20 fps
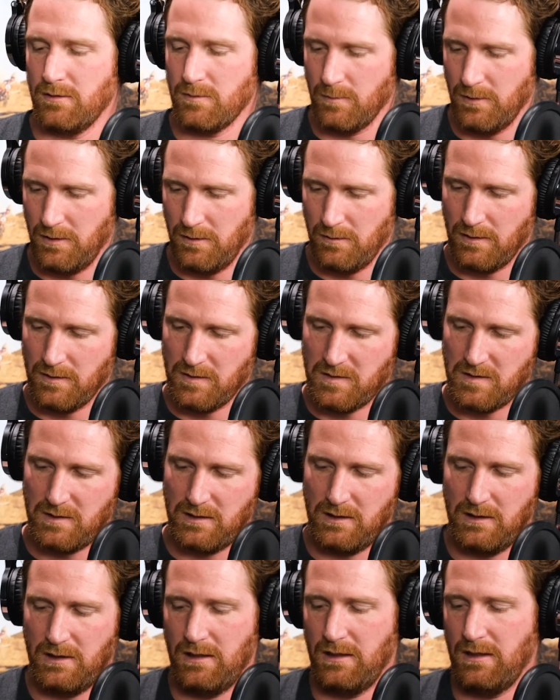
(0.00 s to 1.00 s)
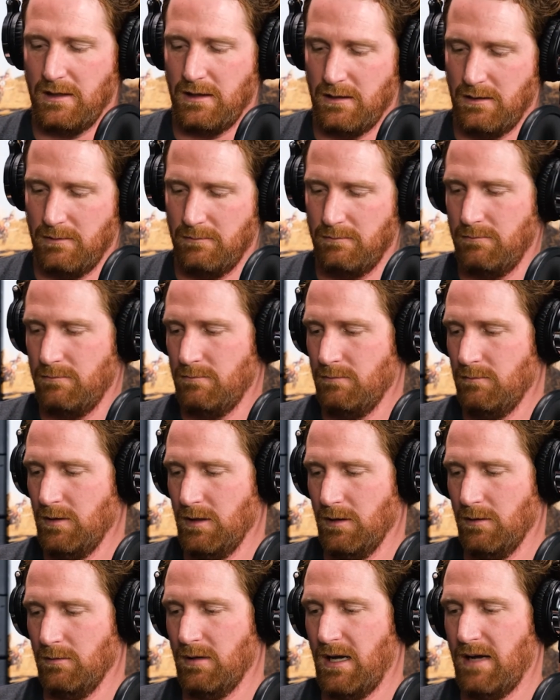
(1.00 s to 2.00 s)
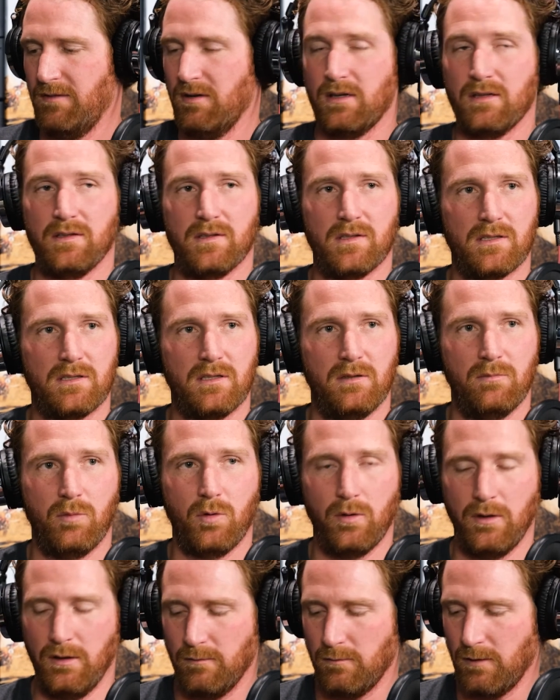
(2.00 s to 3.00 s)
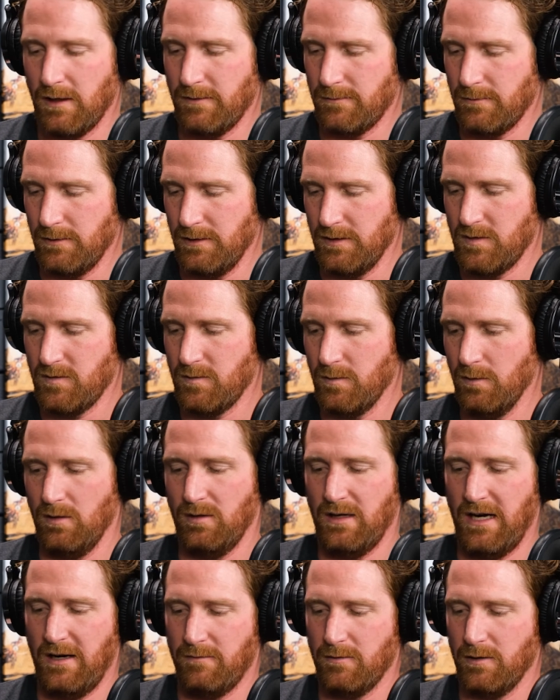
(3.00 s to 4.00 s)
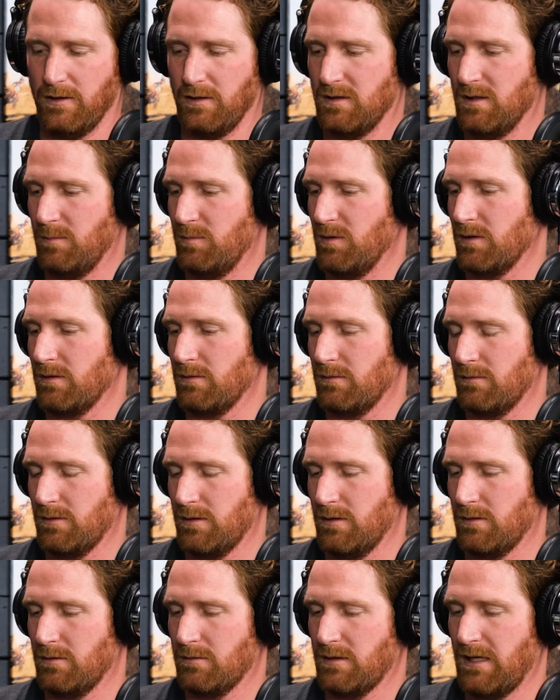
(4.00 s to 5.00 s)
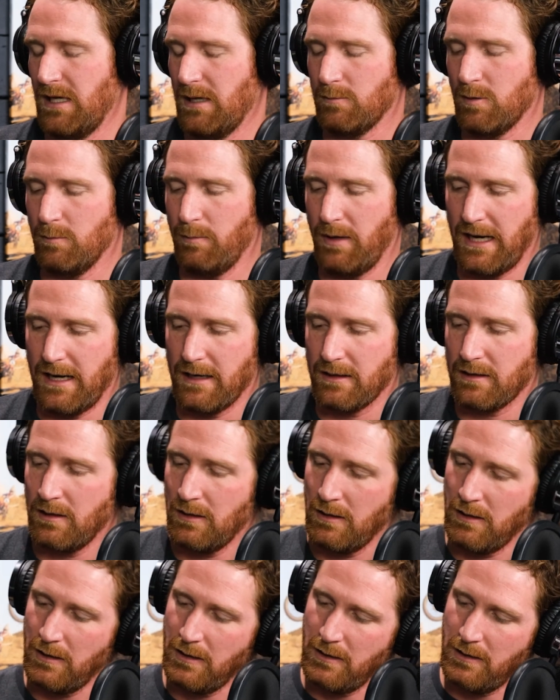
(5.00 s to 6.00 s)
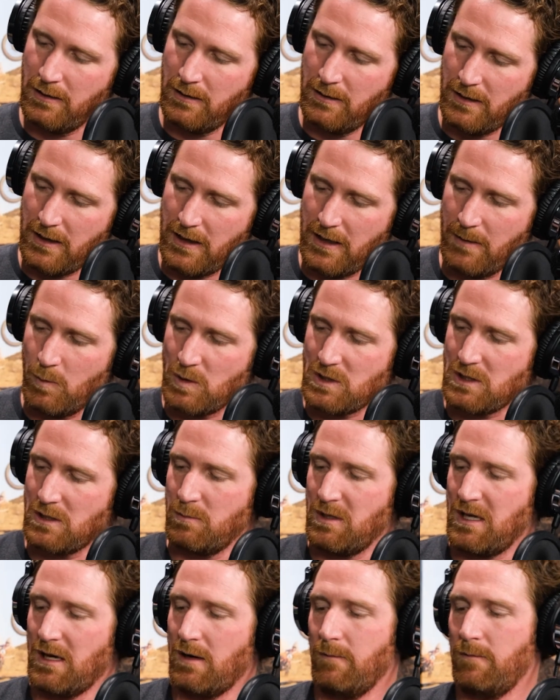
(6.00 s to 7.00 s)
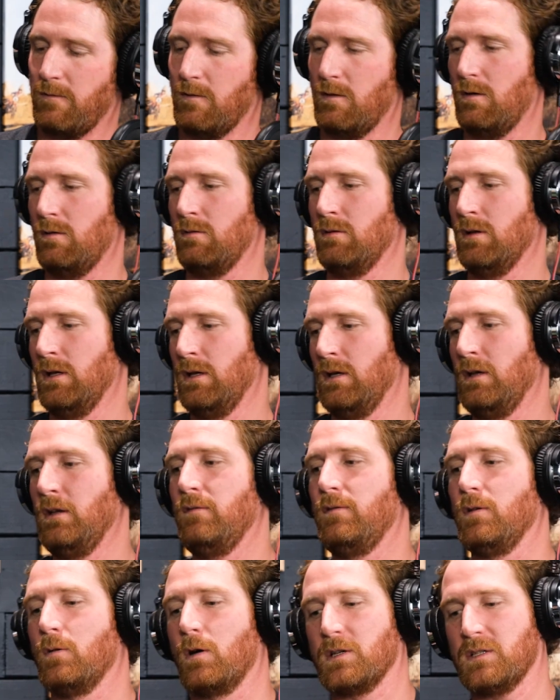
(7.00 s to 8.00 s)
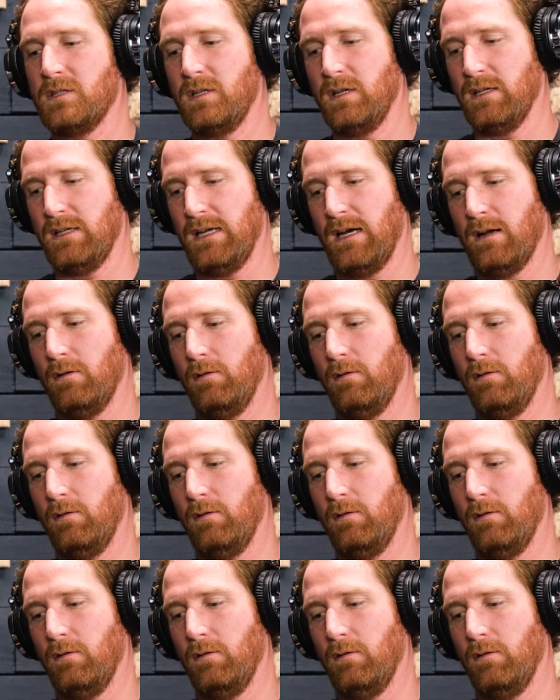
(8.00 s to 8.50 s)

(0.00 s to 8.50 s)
where you can see, have a consistent point of reference for how far you tip your camera back, which can be helpful if you are sitting down a